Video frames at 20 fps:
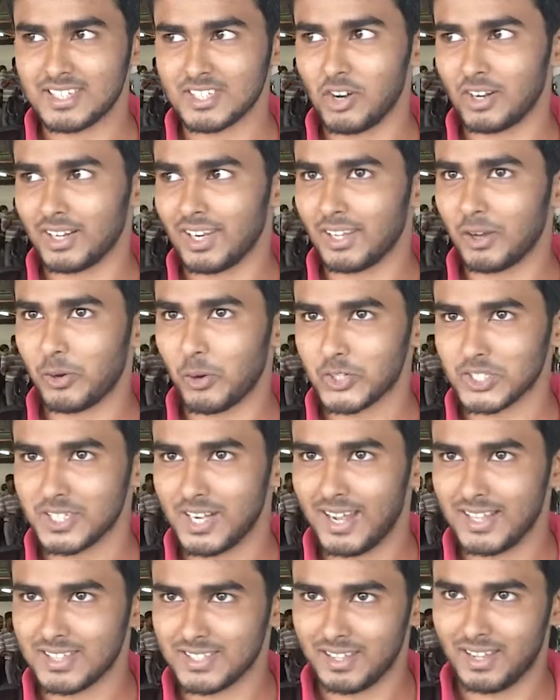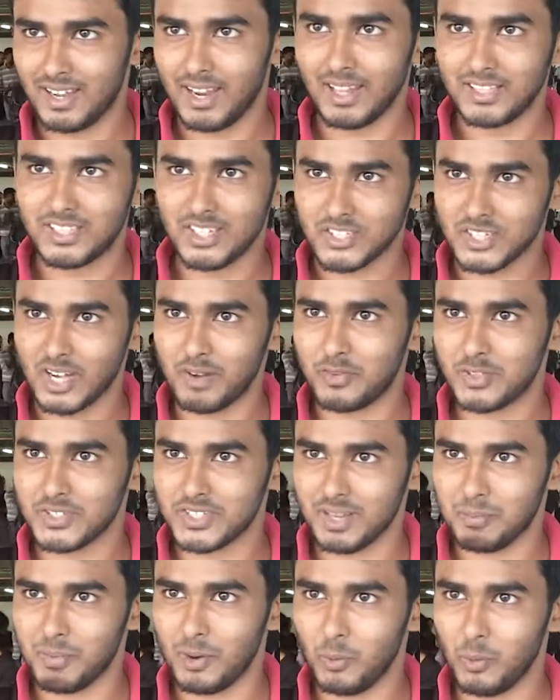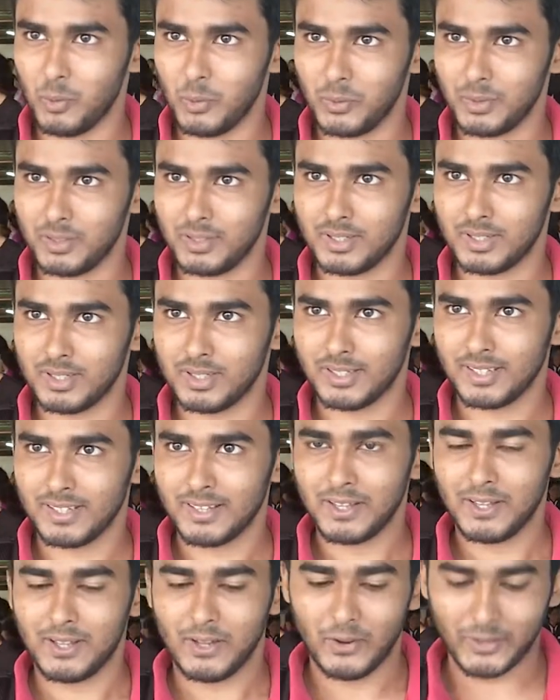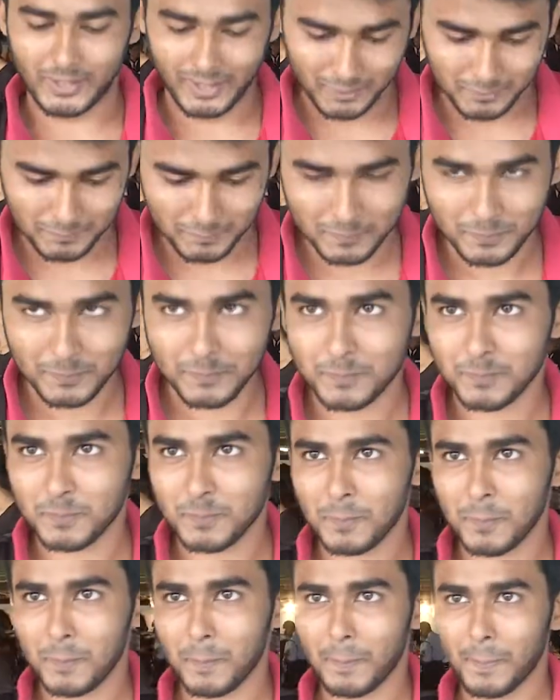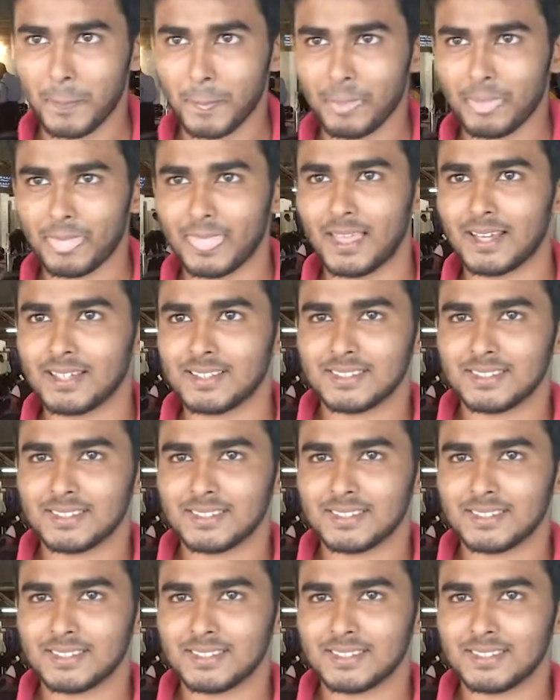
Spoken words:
It's not like a question and answer. I just have to say my own. Yeah, I need to say your own. Okay. Any negative positive is fine.